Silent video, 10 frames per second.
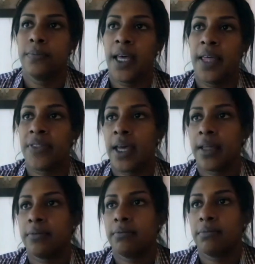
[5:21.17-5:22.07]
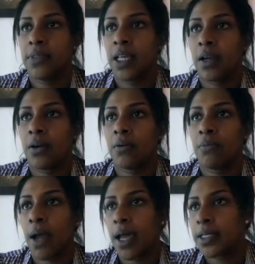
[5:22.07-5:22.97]
and that their
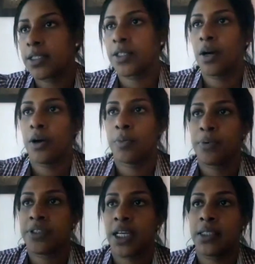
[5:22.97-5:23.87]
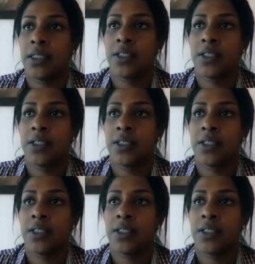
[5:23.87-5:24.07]
rights are protected.